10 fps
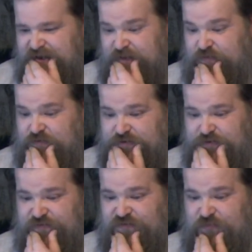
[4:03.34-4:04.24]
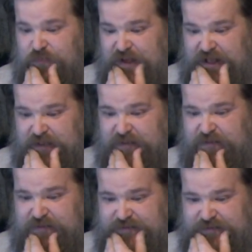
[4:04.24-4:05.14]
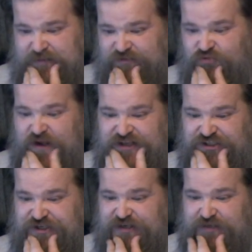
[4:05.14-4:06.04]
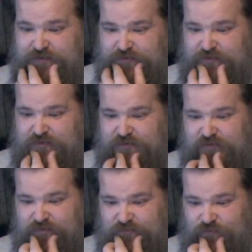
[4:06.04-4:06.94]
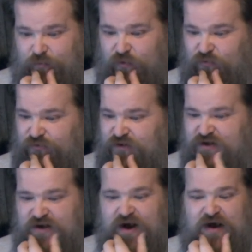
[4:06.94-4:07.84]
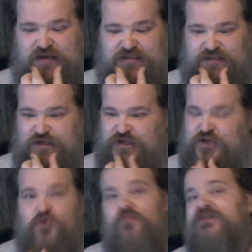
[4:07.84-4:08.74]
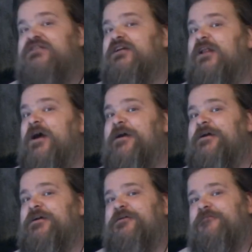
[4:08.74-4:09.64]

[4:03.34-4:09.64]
it could spell tragedy for both gods and humans alike.